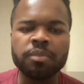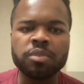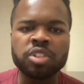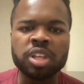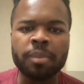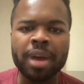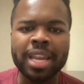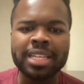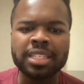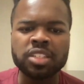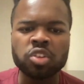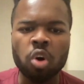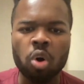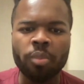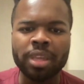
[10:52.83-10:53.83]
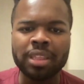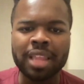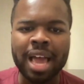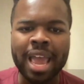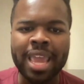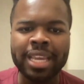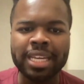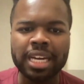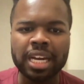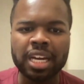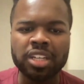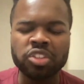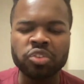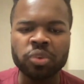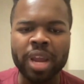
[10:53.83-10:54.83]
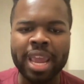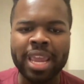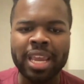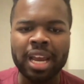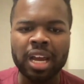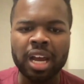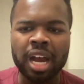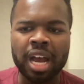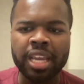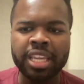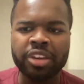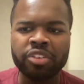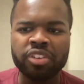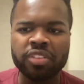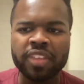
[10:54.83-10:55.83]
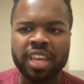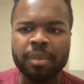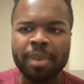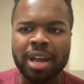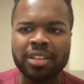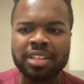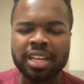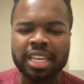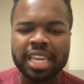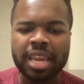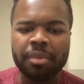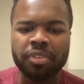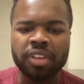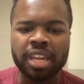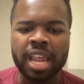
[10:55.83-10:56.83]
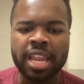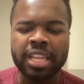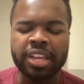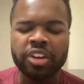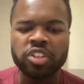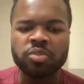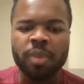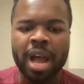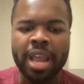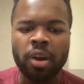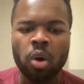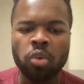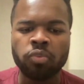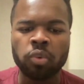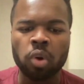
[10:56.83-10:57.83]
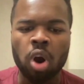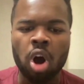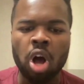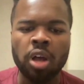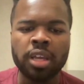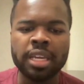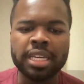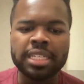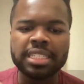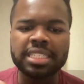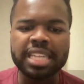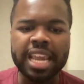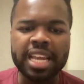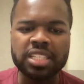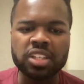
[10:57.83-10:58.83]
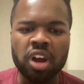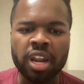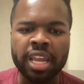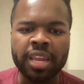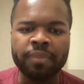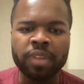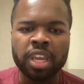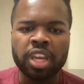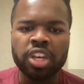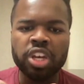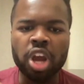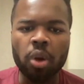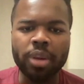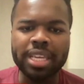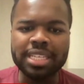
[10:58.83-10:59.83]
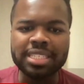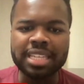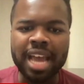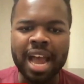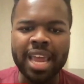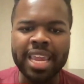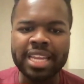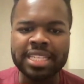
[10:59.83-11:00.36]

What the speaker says: Somebody told me, like, Trey, here's the thing about Dougie Hamilton, and here's my overall stance on it. No, he's not.